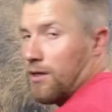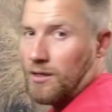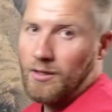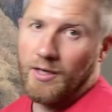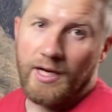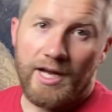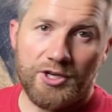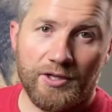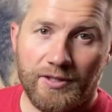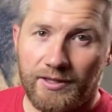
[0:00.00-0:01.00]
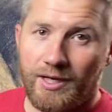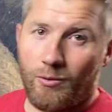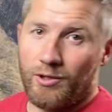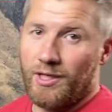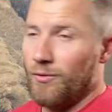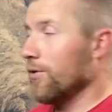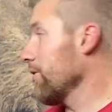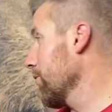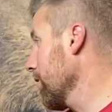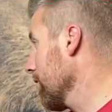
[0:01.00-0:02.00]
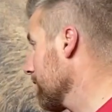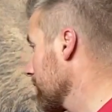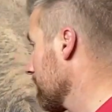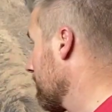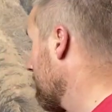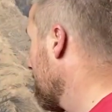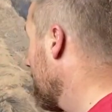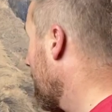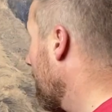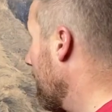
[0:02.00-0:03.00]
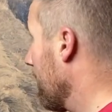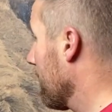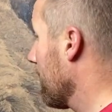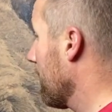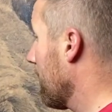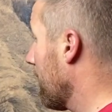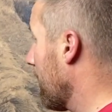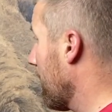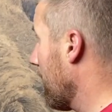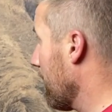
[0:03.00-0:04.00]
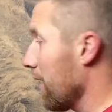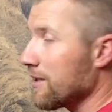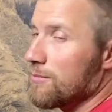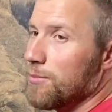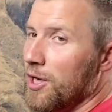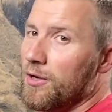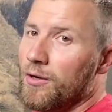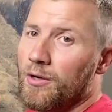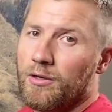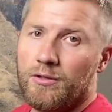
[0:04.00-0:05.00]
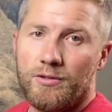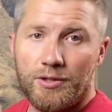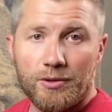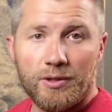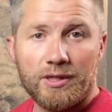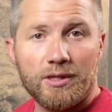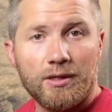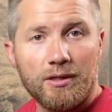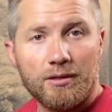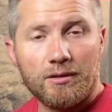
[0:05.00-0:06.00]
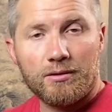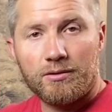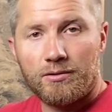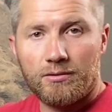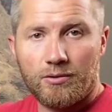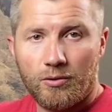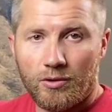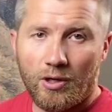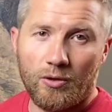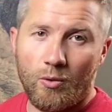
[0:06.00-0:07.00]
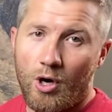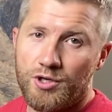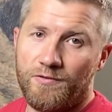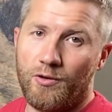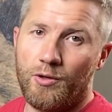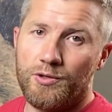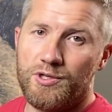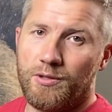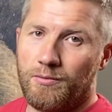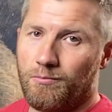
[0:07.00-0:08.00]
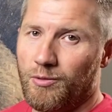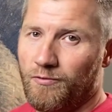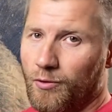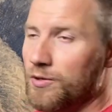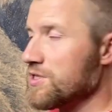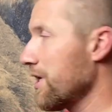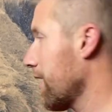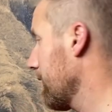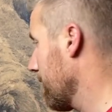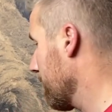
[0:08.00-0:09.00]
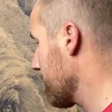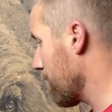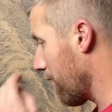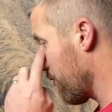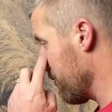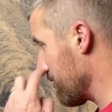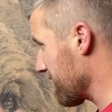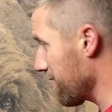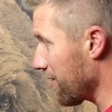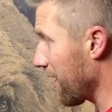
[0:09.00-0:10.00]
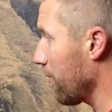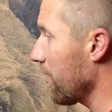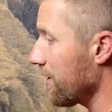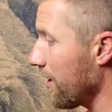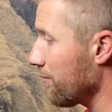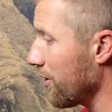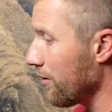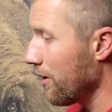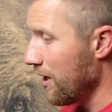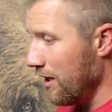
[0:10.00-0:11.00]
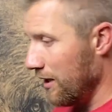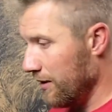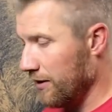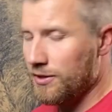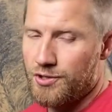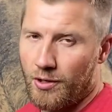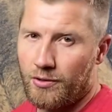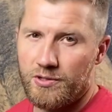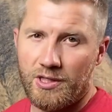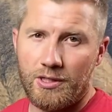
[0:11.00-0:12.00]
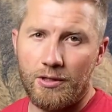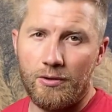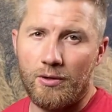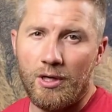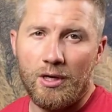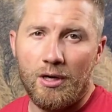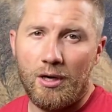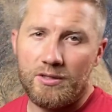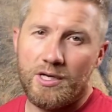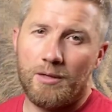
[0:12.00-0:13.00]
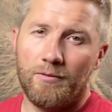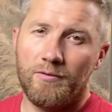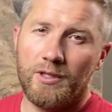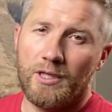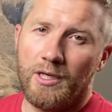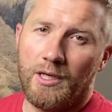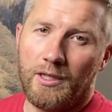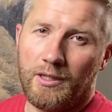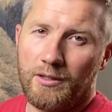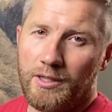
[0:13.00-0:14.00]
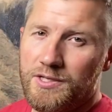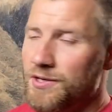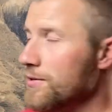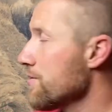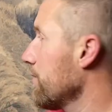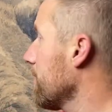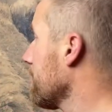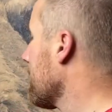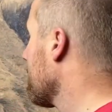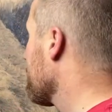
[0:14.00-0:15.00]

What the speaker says: All right, I actually think that worked out really well. I liked it better doing the cool color wash first before the second layer of charcoal. Just seemed like it went down better, and I think the charcoal is going to go on top of it a little easier as well.